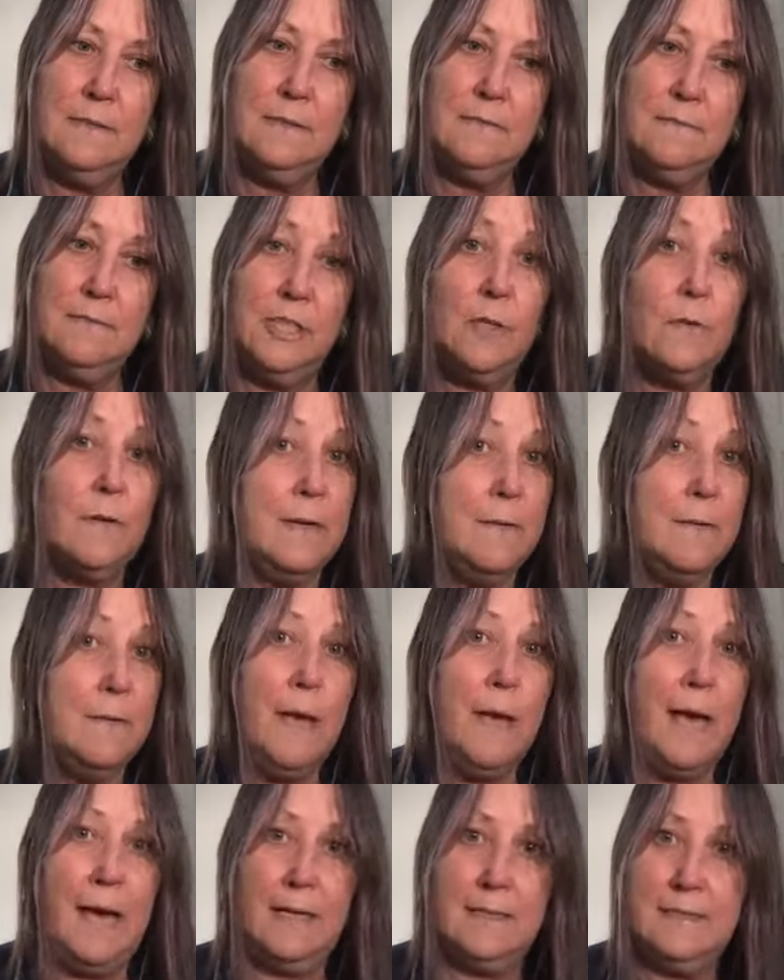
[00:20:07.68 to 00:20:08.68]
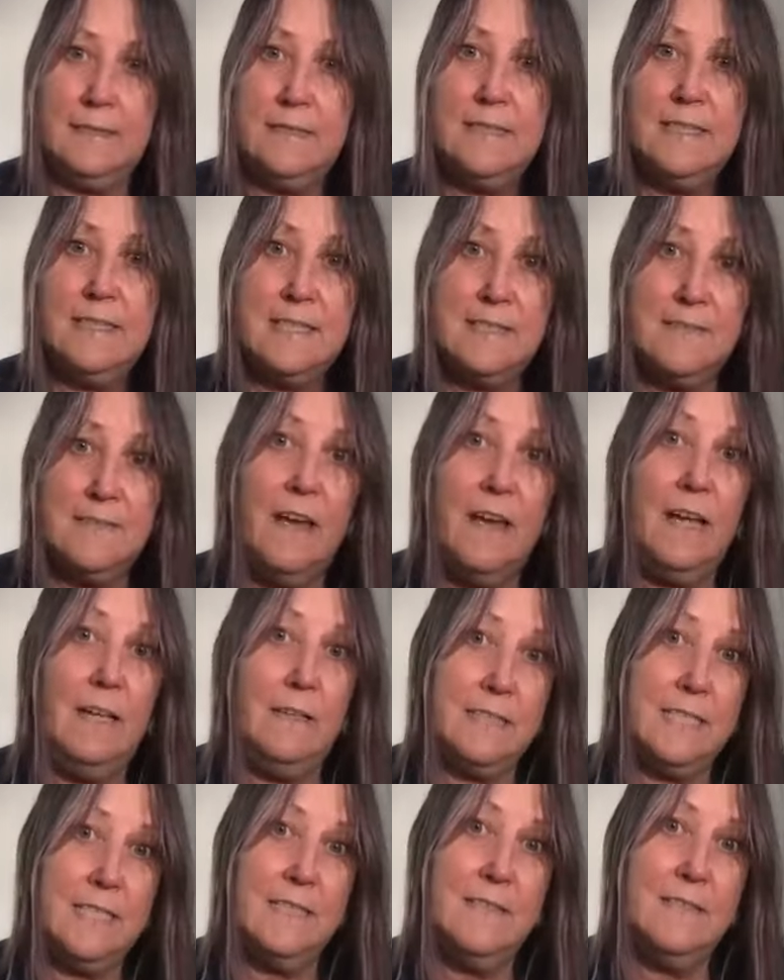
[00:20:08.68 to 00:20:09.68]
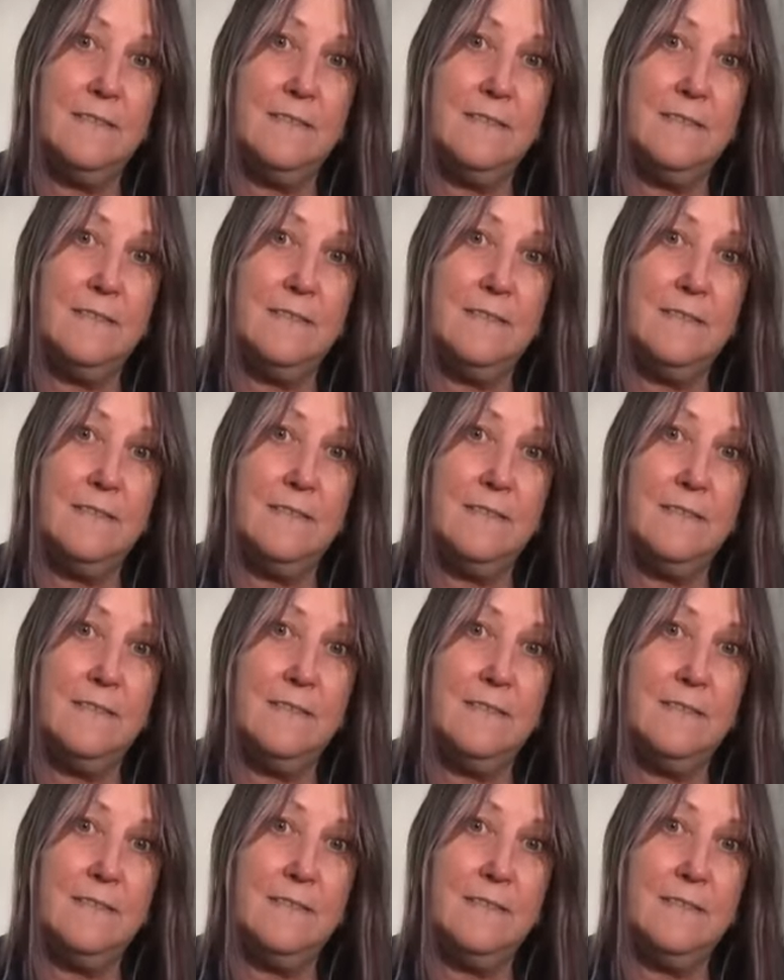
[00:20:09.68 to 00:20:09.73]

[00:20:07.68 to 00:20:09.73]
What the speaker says: Your impact is felt.